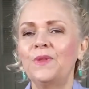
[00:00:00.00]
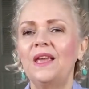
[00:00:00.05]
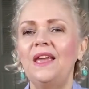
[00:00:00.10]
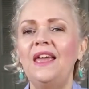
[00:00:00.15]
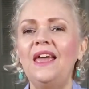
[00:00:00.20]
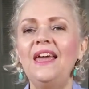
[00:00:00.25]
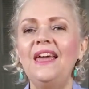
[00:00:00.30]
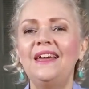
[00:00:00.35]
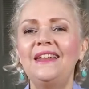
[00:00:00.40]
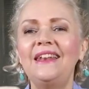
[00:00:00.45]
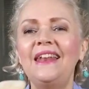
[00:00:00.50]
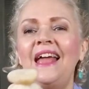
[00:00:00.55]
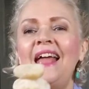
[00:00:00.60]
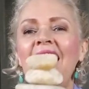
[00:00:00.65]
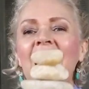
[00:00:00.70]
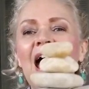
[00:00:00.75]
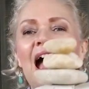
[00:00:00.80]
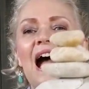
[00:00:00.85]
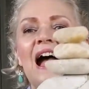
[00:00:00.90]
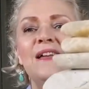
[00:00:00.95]
and
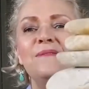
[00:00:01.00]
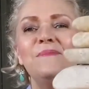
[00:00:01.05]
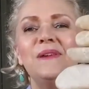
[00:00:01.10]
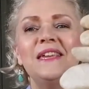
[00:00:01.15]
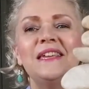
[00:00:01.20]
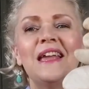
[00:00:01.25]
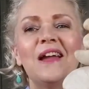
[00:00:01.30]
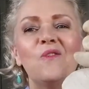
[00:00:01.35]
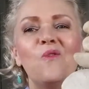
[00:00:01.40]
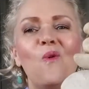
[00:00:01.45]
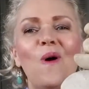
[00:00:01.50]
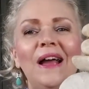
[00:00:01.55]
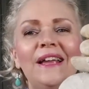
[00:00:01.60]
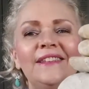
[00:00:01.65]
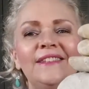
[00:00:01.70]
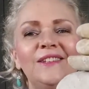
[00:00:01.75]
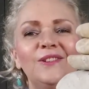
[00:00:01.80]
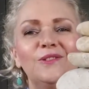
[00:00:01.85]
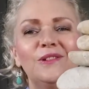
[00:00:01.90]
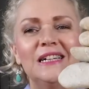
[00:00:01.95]
I make a
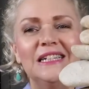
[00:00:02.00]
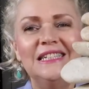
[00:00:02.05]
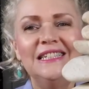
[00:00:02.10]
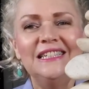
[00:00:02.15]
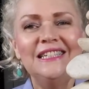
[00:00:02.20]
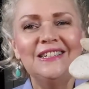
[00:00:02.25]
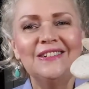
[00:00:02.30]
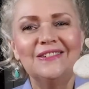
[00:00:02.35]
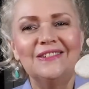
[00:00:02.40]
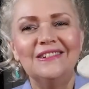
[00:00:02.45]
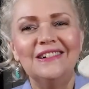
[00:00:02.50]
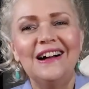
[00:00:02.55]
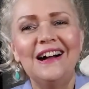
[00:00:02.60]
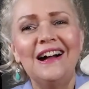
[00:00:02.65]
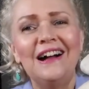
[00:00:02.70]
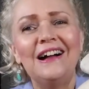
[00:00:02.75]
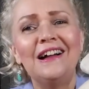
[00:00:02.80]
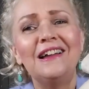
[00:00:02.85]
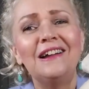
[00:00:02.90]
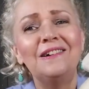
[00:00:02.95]
white one too.
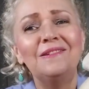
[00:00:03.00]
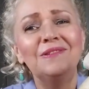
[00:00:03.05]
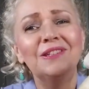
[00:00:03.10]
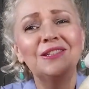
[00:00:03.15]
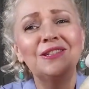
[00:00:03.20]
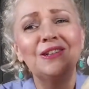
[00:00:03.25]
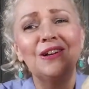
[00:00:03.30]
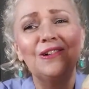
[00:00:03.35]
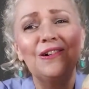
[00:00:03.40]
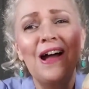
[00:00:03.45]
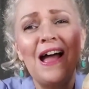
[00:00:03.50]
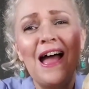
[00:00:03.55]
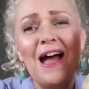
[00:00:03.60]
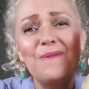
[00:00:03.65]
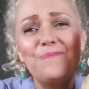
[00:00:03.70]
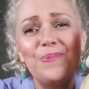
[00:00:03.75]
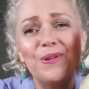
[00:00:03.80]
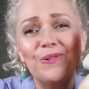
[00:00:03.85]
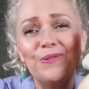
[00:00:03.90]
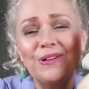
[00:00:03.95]
I am so
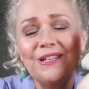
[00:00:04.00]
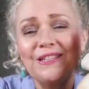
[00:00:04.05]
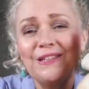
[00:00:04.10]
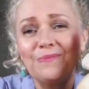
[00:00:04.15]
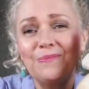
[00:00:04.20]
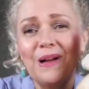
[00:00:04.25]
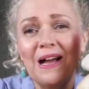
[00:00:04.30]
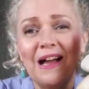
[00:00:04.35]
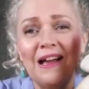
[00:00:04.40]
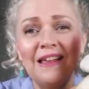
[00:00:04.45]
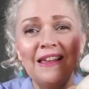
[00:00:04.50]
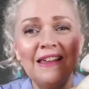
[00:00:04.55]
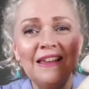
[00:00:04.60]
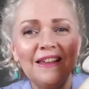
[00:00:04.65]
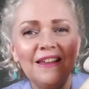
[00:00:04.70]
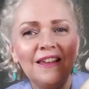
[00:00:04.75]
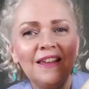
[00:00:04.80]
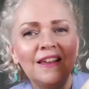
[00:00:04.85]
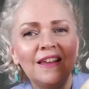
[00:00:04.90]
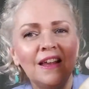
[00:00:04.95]
happy with my
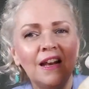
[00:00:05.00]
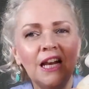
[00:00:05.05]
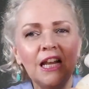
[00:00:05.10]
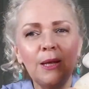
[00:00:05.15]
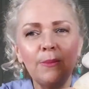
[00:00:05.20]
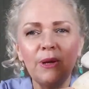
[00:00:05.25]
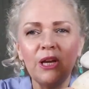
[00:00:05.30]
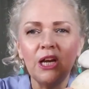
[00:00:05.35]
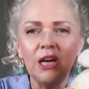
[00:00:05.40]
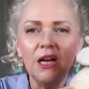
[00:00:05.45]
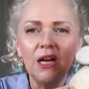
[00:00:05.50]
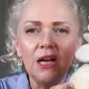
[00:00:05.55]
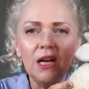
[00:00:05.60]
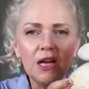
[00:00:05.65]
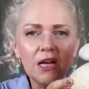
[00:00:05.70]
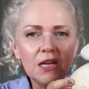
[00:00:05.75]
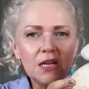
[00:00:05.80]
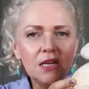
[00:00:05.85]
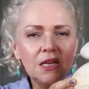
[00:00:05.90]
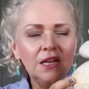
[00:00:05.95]

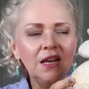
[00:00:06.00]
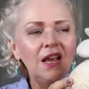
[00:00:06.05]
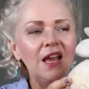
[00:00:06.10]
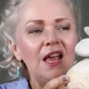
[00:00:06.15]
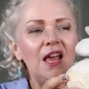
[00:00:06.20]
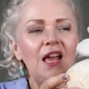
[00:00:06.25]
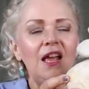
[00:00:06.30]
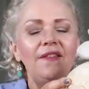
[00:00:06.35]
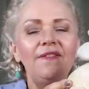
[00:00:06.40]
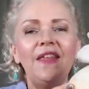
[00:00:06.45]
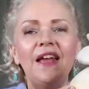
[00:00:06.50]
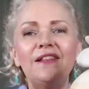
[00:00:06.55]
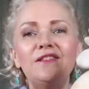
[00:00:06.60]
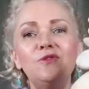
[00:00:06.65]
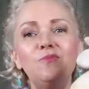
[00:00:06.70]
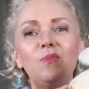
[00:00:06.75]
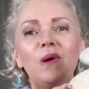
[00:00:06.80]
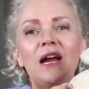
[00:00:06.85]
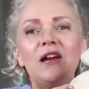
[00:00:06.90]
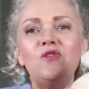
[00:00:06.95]
equilibrium
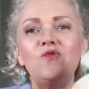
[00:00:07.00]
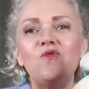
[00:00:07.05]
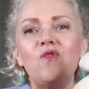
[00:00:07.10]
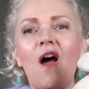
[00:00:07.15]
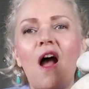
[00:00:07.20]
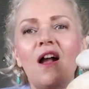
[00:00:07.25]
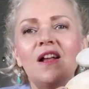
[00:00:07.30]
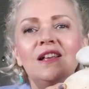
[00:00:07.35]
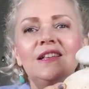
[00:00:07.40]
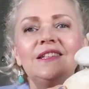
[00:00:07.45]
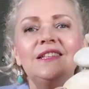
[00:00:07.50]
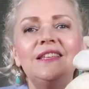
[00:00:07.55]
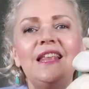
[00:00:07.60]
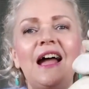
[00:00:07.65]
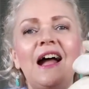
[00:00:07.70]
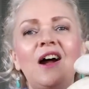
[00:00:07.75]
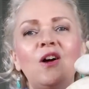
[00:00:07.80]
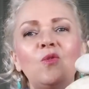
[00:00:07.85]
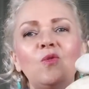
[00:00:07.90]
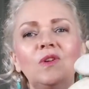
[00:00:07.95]
that my rocks
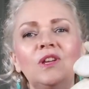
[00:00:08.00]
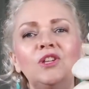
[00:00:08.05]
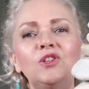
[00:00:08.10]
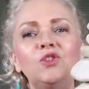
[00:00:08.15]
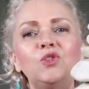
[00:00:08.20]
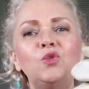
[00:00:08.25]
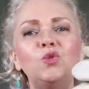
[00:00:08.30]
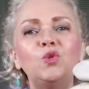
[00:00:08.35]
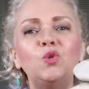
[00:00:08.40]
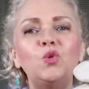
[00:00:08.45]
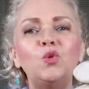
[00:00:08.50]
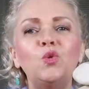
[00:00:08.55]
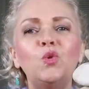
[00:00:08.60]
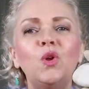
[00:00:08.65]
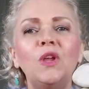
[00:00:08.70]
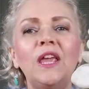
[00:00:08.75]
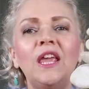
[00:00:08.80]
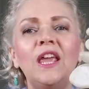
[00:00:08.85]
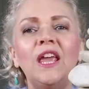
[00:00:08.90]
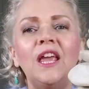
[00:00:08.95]
now is
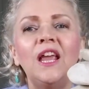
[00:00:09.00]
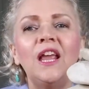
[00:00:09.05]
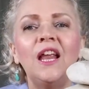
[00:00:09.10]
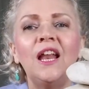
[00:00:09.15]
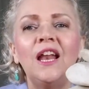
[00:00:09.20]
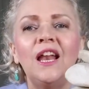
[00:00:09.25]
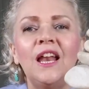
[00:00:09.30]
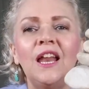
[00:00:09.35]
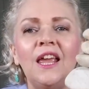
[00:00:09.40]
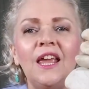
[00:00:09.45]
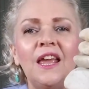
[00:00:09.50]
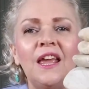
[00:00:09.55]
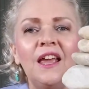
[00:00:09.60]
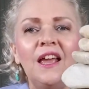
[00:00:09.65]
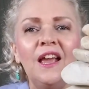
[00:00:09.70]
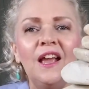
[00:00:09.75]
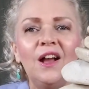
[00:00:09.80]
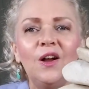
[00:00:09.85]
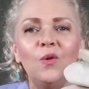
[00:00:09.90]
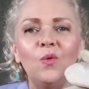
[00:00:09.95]
really
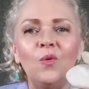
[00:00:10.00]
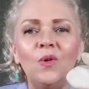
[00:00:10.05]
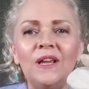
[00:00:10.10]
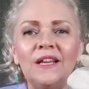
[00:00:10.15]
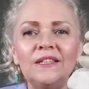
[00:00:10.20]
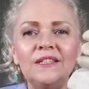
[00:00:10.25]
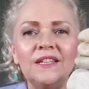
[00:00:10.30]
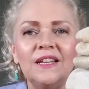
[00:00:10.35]
with